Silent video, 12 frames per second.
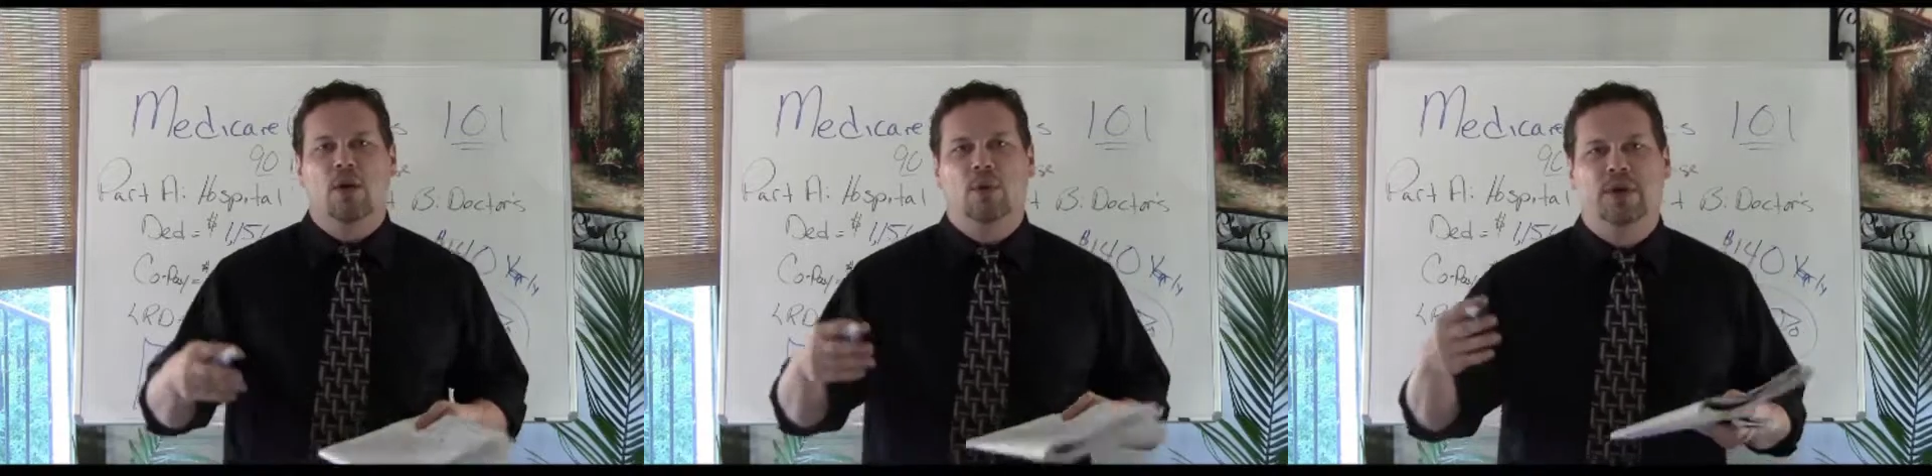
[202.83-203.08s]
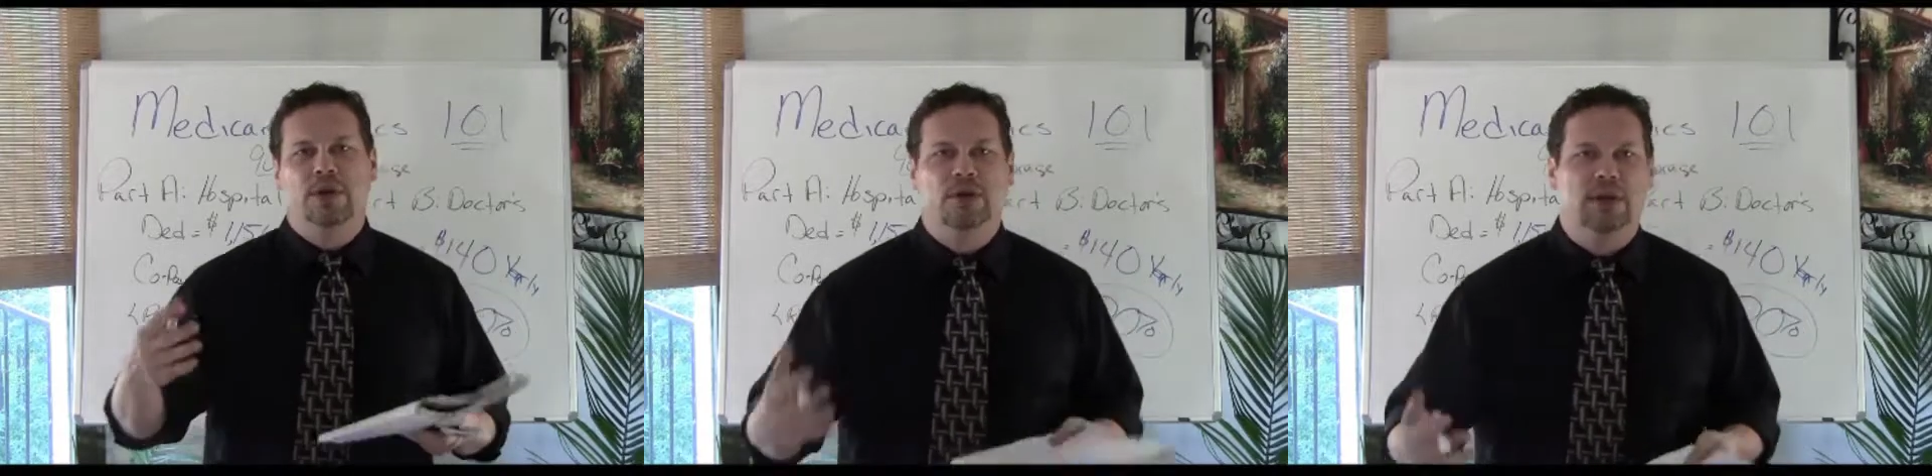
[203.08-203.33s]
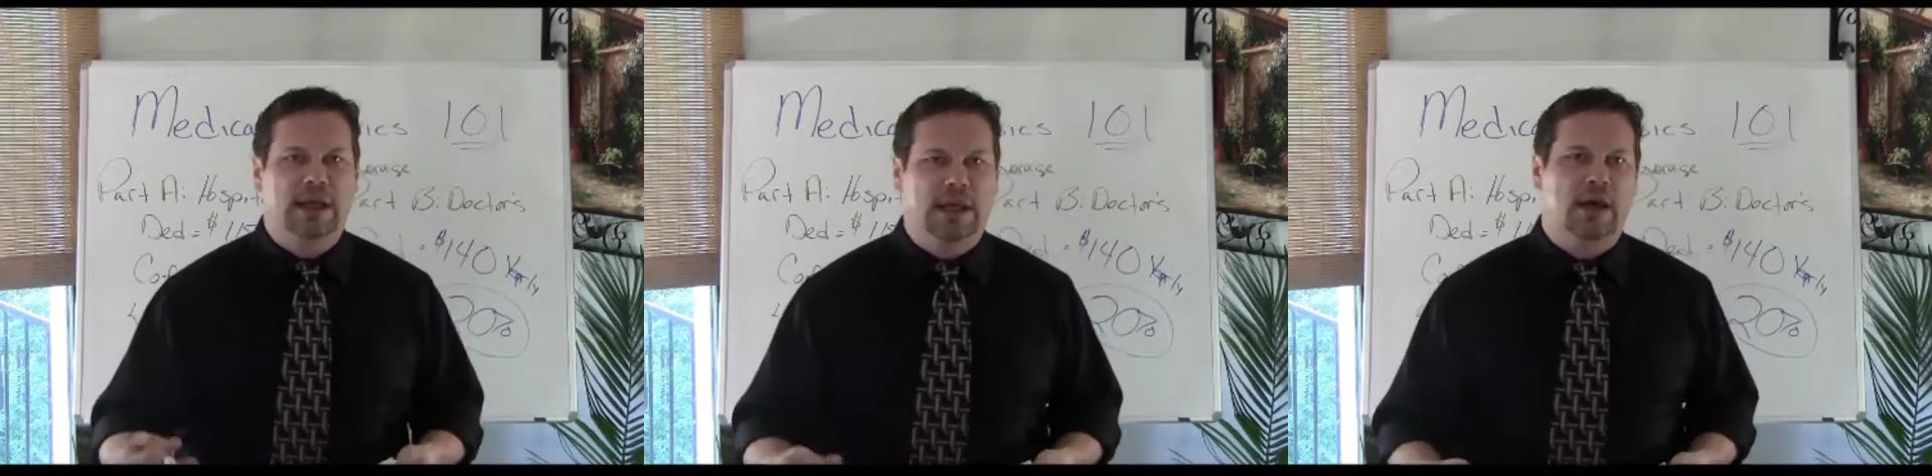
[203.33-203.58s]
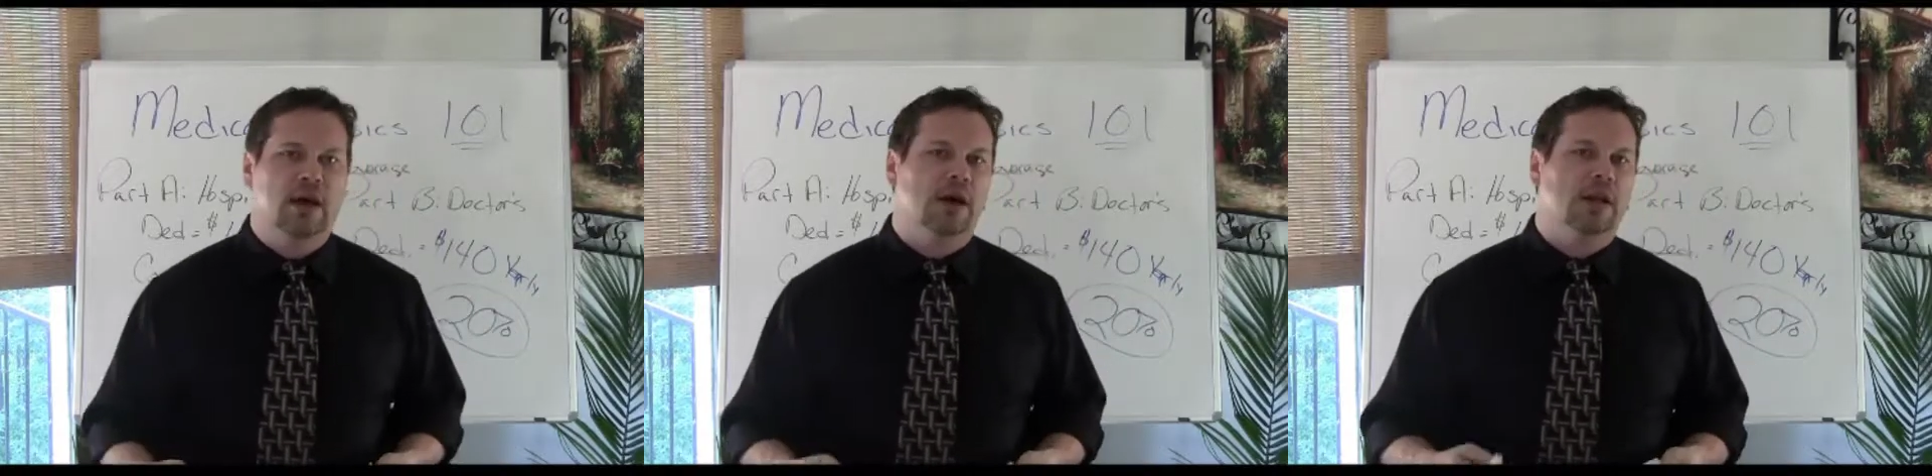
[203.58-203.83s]
When you're
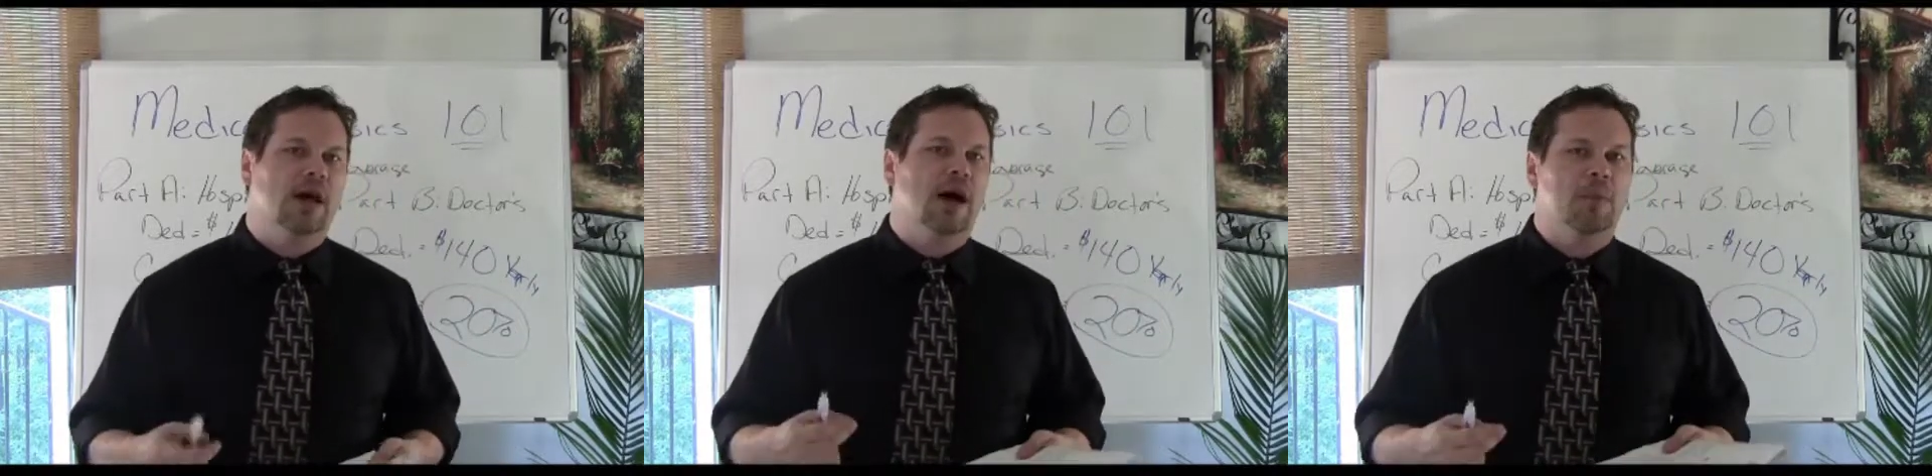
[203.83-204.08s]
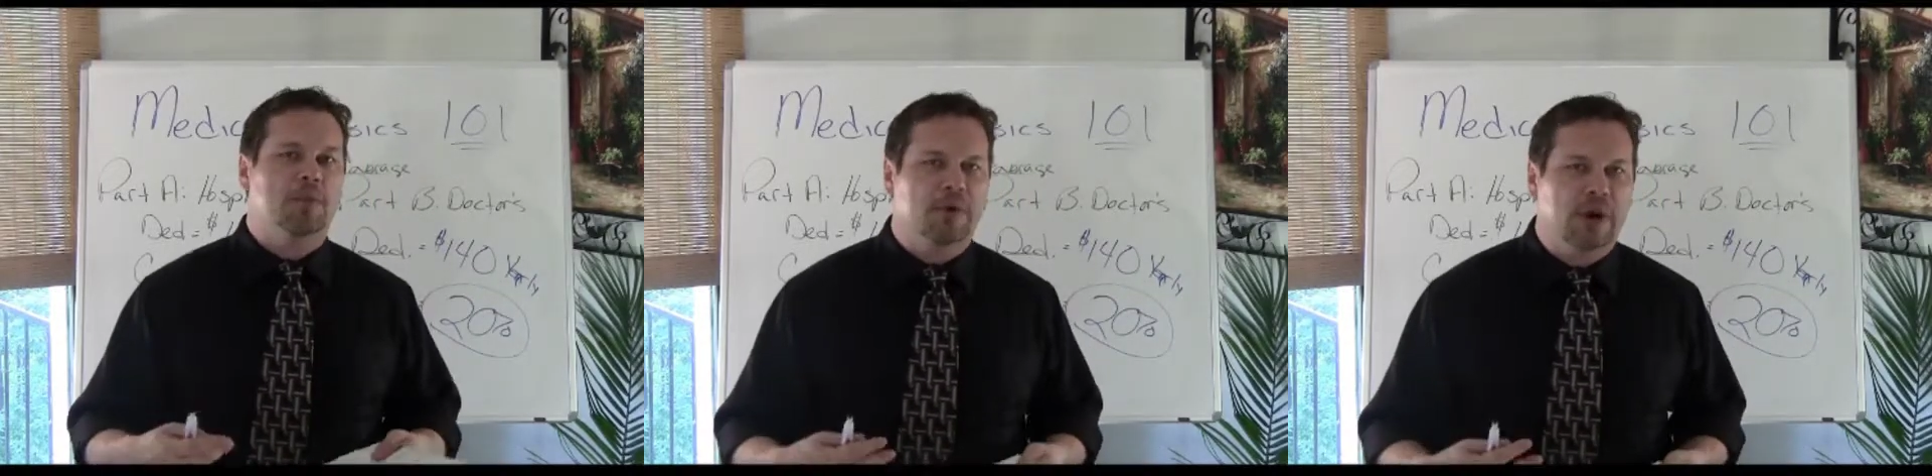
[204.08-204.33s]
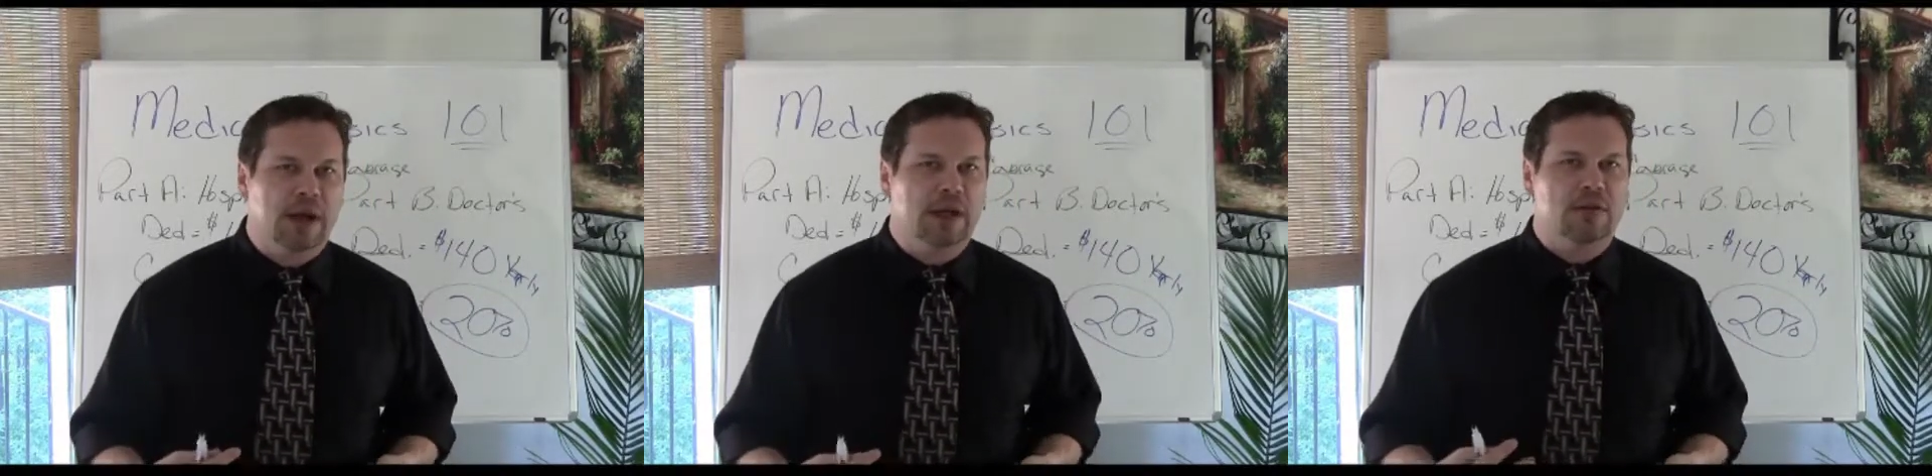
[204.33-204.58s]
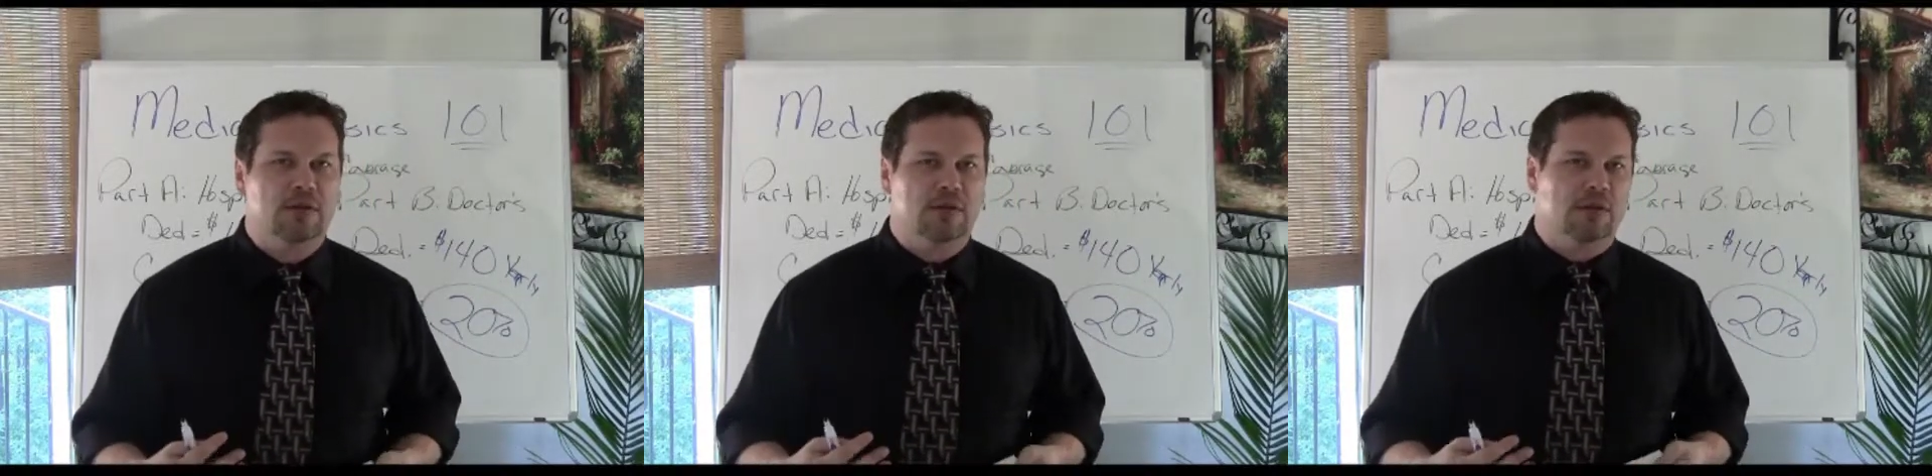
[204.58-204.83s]
laying on the
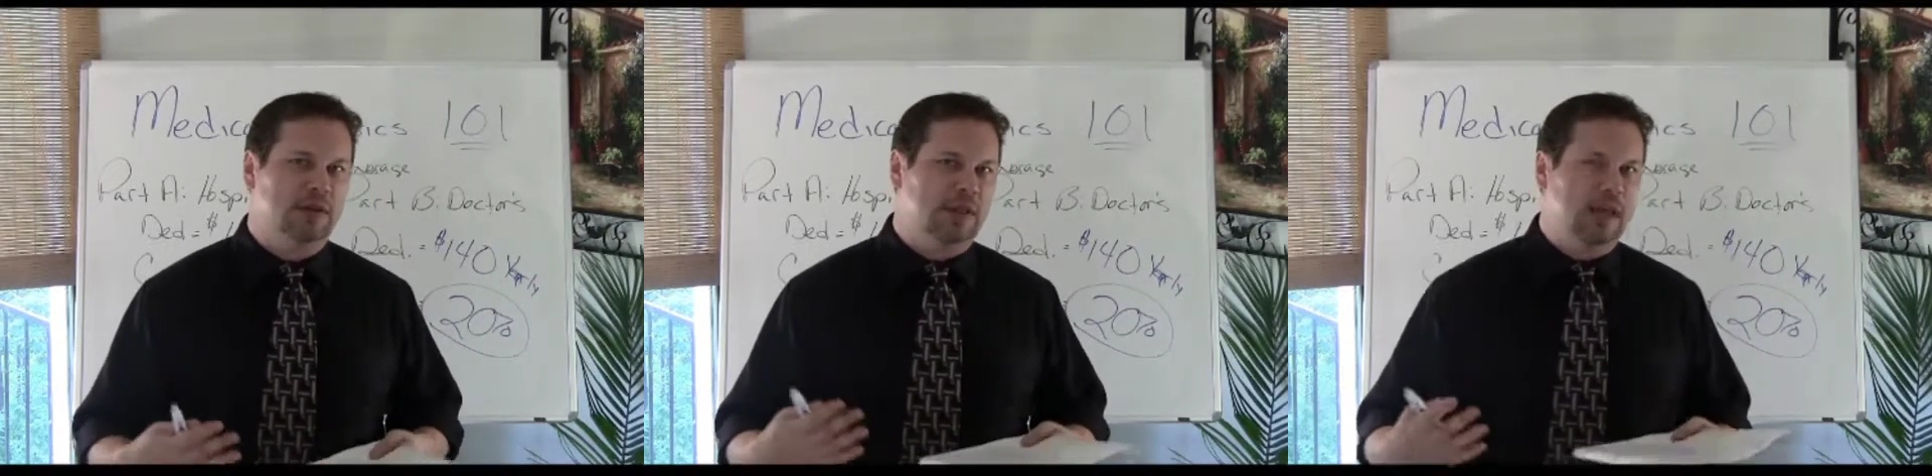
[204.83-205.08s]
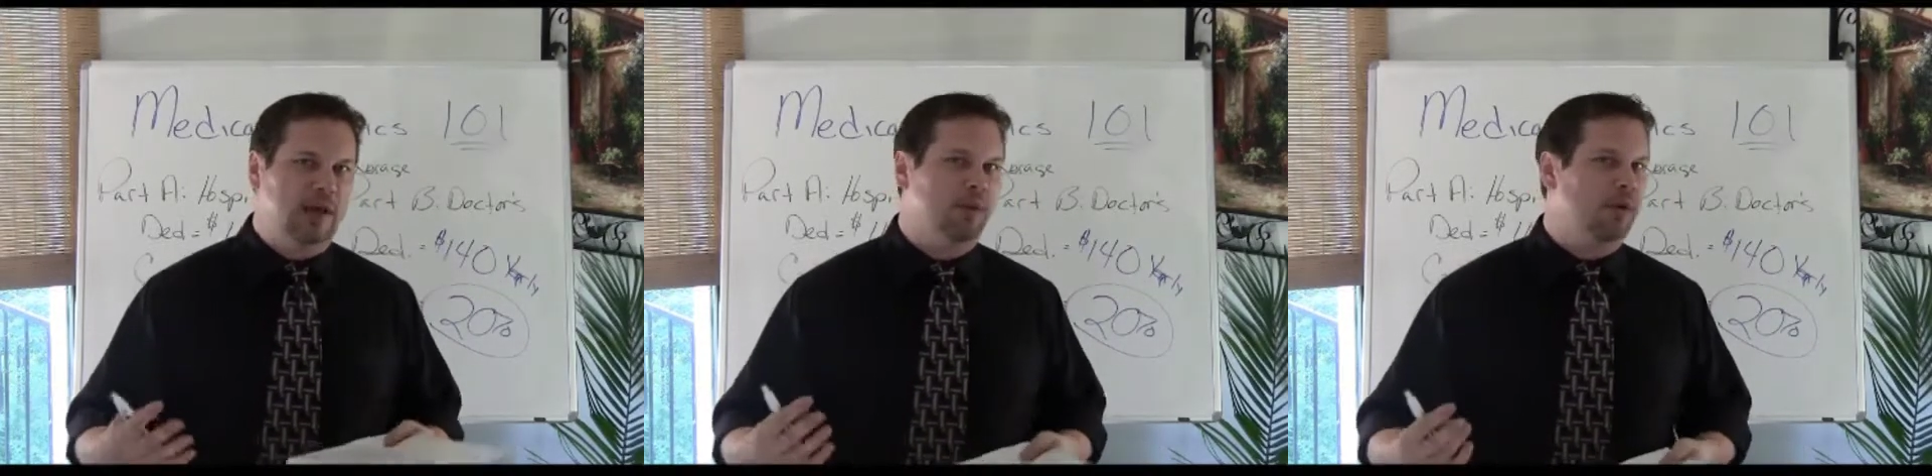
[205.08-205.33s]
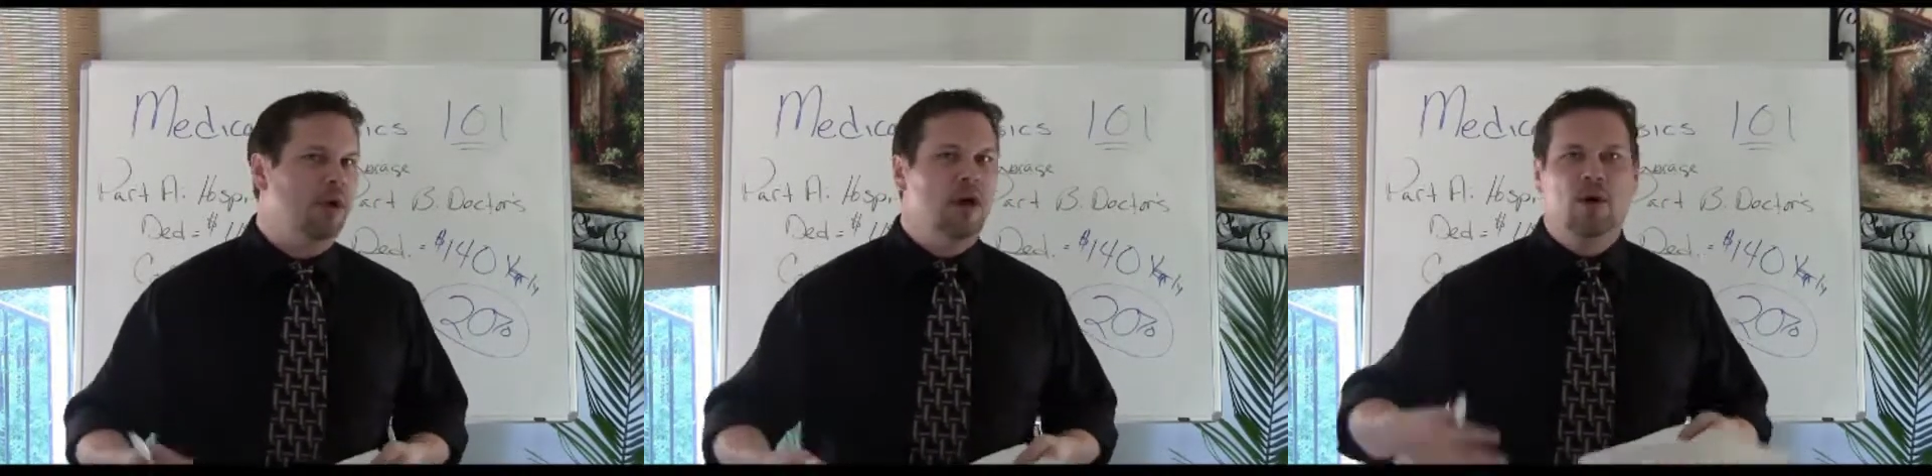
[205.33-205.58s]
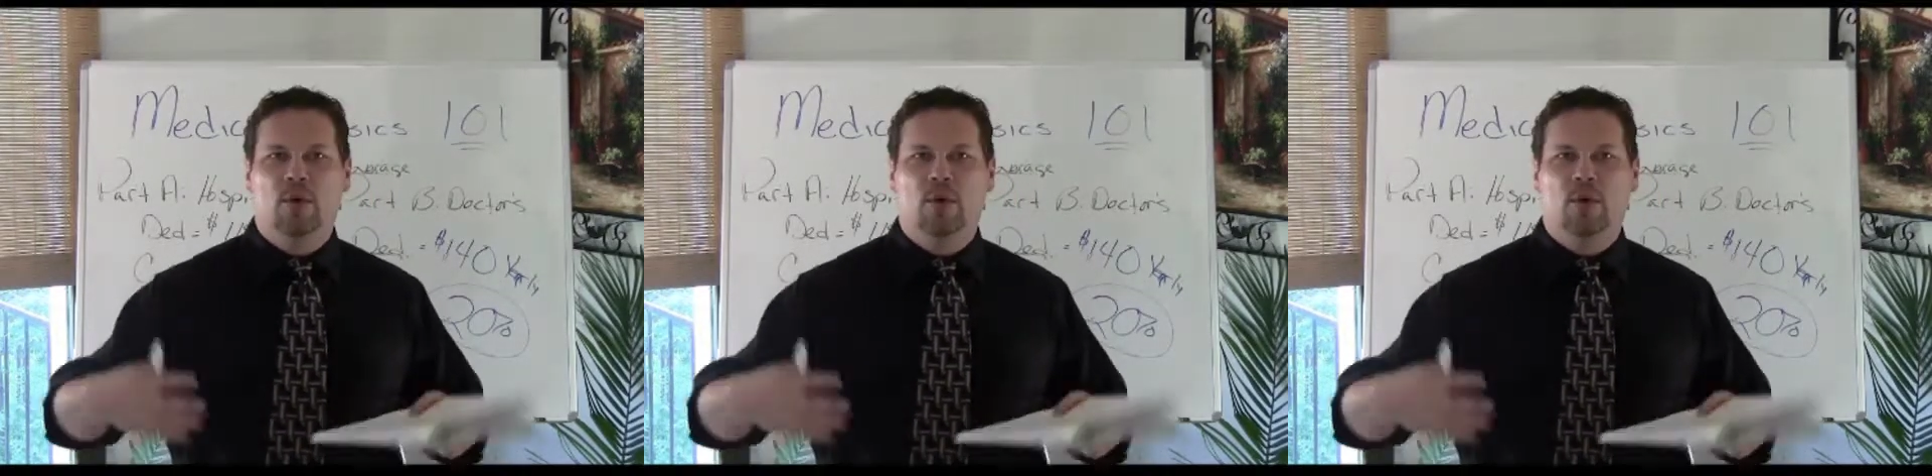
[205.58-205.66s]
operating table,